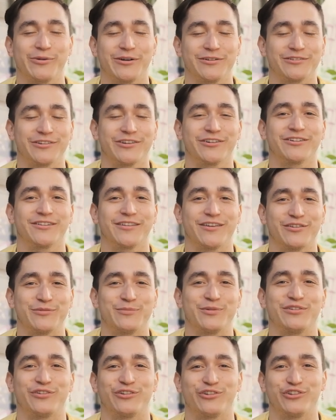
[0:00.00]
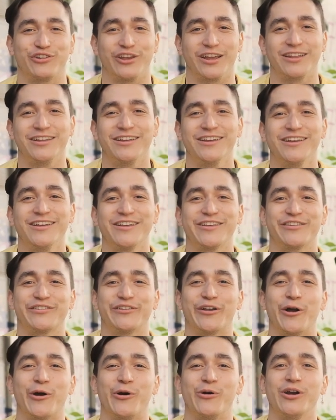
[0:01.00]
well, you're a lazy piece of shit.
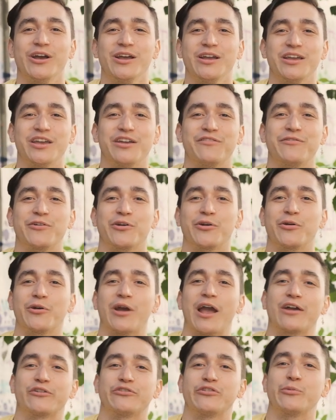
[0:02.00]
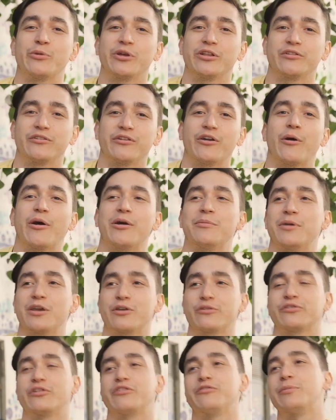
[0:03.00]
So if you're actually willing to go out and make
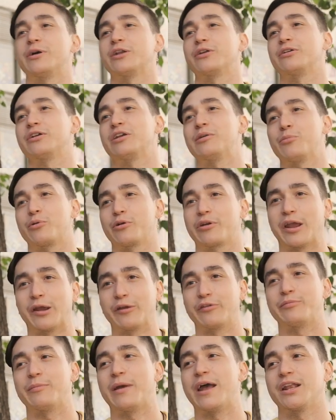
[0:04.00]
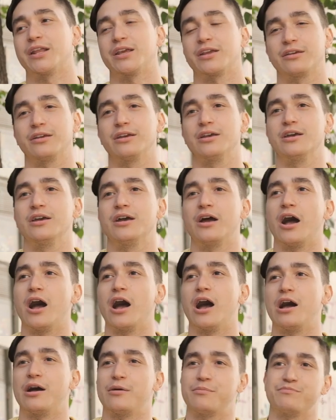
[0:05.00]
yourself better, get more charismatic,
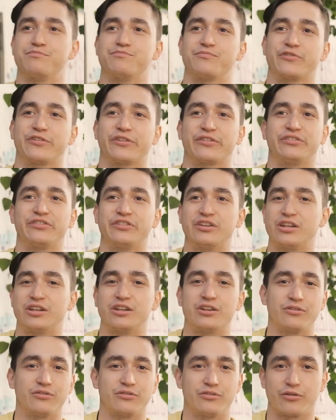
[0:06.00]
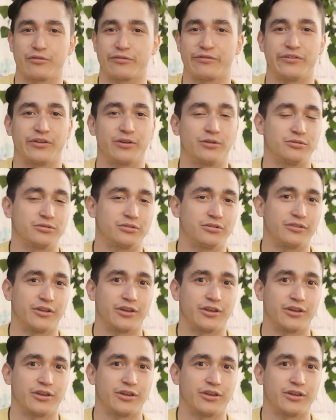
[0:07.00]
um, succeed in your field